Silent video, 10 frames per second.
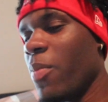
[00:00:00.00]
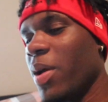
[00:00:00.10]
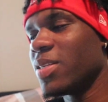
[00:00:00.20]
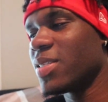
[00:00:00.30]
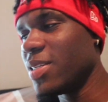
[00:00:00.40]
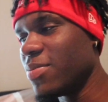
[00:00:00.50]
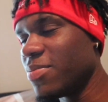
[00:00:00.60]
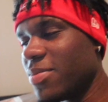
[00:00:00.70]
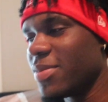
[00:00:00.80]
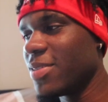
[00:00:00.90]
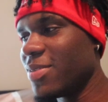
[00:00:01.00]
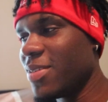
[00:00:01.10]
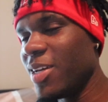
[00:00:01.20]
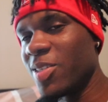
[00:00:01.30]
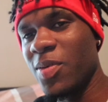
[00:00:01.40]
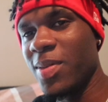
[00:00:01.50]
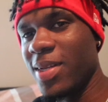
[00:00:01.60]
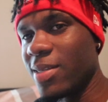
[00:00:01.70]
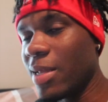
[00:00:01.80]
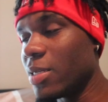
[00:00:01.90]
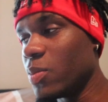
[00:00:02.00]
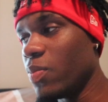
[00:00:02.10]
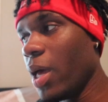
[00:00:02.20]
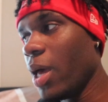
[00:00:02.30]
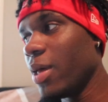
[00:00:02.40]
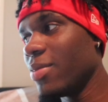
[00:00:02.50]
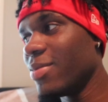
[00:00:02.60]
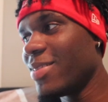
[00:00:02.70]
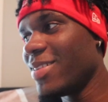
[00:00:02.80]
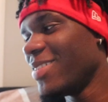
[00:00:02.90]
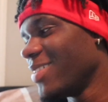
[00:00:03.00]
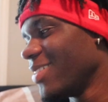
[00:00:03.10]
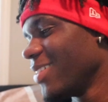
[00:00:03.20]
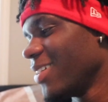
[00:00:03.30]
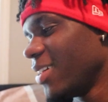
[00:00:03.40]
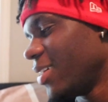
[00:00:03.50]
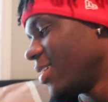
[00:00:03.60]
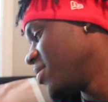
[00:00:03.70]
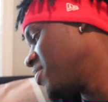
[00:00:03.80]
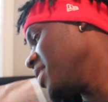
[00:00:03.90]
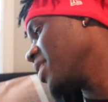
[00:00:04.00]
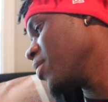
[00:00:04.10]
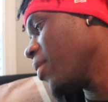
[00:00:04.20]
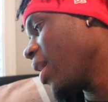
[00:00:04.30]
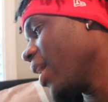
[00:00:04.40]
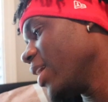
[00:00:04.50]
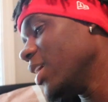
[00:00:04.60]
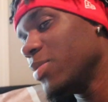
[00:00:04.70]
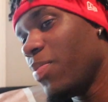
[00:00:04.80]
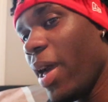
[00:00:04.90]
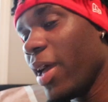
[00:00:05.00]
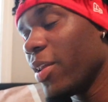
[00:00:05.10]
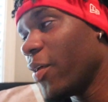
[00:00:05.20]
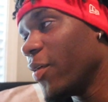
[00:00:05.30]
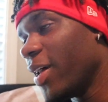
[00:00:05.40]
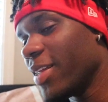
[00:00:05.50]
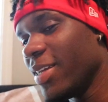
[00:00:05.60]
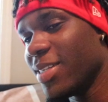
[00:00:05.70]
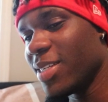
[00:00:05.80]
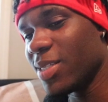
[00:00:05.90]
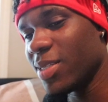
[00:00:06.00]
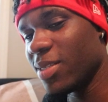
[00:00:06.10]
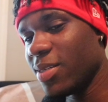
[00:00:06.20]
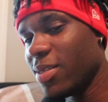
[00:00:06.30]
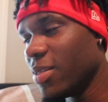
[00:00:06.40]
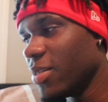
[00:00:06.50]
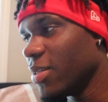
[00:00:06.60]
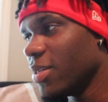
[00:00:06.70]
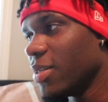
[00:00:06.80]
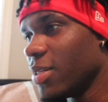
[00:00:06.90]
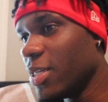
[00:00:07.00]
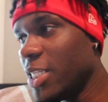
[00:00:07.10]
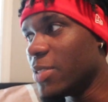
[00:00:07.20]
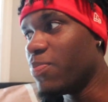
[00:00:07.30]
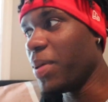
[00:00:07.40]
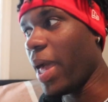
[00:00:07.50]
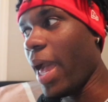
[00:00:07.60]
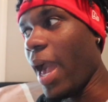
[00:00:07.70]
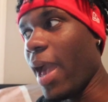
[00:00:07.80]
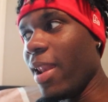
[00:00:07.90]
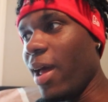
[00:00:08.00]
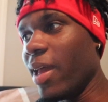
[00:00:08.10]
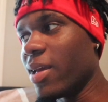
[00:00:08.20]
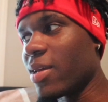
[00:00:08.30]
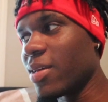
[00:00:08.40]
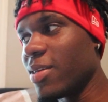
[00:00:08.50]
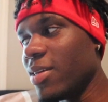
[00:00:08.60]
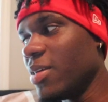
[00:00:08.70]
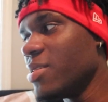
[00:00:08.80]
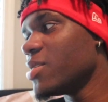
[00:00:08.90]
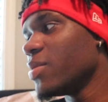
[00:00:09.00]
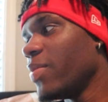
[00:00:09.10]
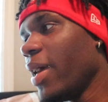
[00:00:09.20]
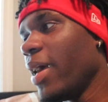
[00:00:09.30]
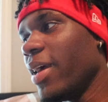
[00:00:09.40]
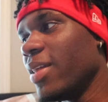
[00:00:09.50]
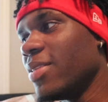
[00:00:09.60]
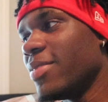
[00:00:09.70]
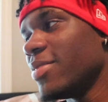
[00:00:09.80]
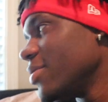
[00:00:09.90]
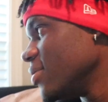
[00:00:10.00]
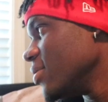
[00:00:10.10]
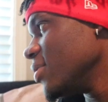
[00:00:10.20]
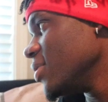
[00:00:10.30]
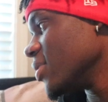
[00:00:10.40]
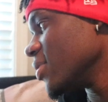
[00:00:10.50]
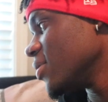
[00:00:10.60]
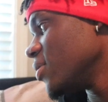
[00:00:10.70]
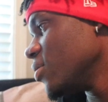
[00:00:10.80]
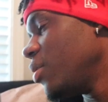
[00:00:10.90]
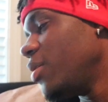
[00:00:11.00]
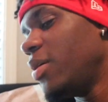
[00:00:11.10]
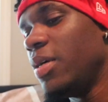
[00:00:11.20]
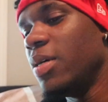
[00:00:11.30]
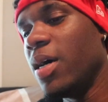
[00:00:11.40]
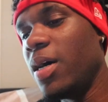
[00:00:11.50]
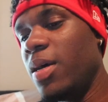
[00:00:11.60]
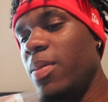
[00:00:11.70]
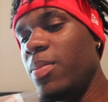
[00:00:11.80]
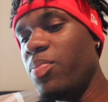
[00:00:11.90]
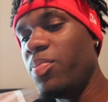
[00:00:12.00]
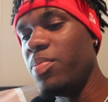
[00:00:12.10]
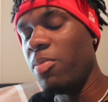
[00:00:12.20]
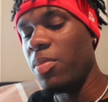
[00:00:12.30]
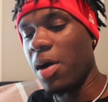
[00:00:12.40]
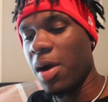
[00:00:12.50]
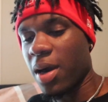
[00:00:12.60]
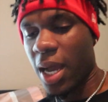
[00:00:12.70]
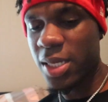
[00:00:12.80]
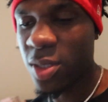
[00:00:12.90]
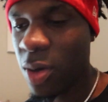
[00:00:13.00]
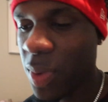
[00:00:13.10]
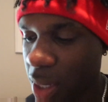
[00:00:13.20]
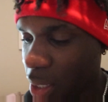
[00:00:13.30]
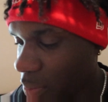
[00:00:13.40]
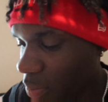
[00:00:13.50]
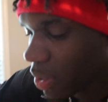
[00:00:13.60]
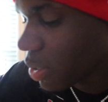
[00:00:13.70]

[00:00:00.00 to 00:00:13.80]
right back to sleep. That's that is bad. Yeah, he also is. My nigga bad. He's bad though. Like he's yeah, just He's bad. Like he's bad. Kai's gonna be bad. Kai's gonna be big boy. Kai's gonna be a good.